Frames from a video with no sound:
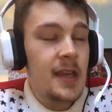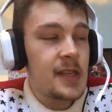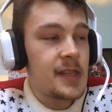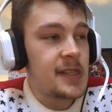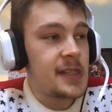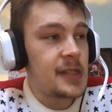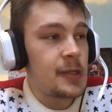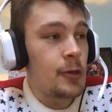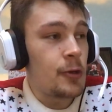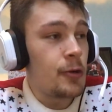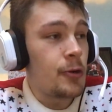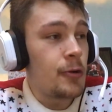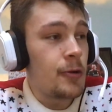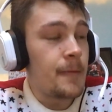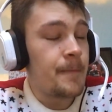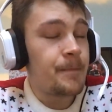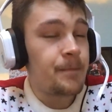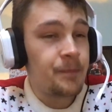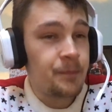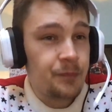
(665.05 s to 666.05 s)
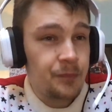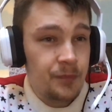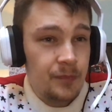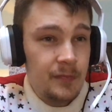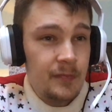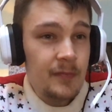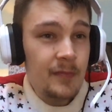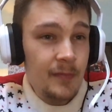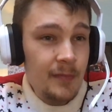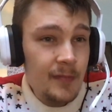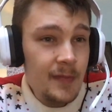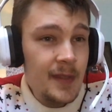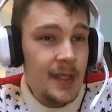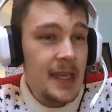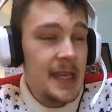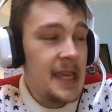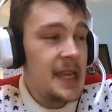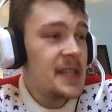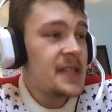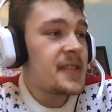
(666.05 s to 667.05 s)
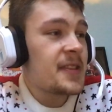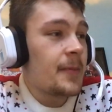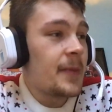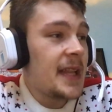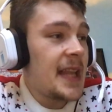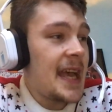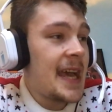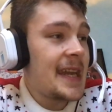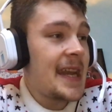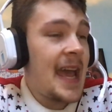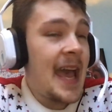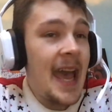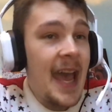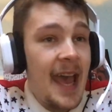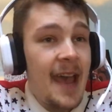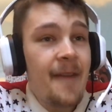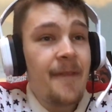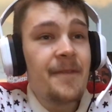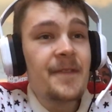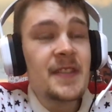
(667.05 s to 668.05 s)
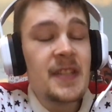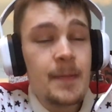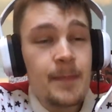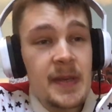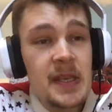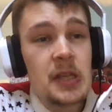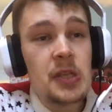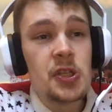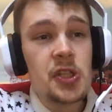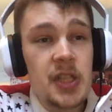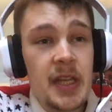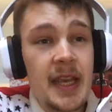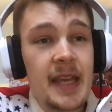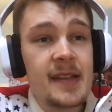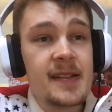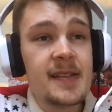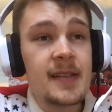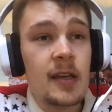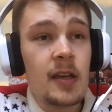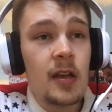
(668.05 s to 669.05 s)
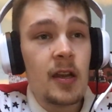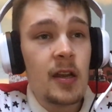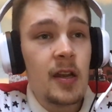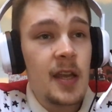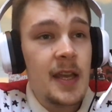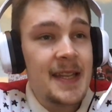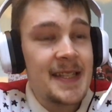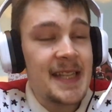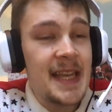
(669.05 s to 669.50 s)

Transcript: So Inter Milan have to beat Shakhtar